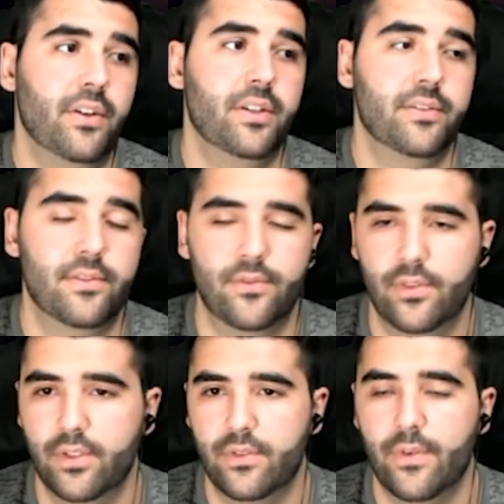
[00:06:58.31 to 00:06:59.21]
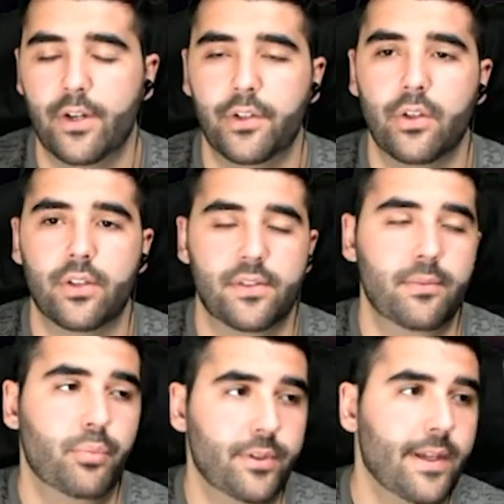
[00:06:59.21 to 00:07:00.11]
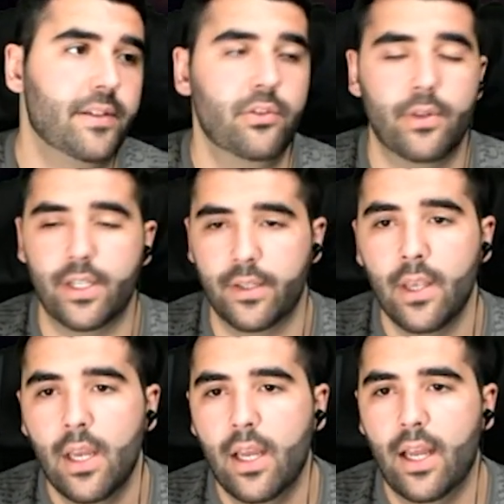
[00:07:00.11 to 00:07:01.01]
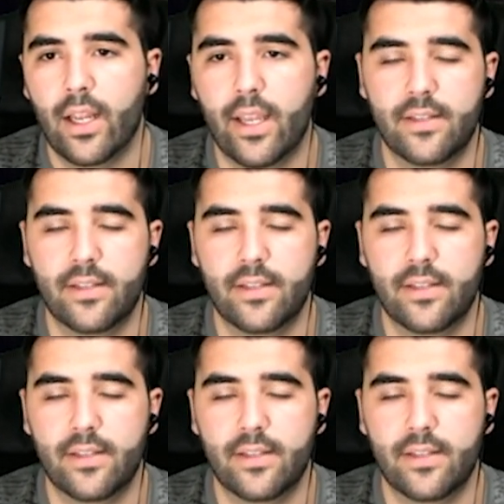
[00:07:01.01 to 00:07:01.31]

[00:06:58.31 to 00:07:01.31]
it's fairly good because it protects you against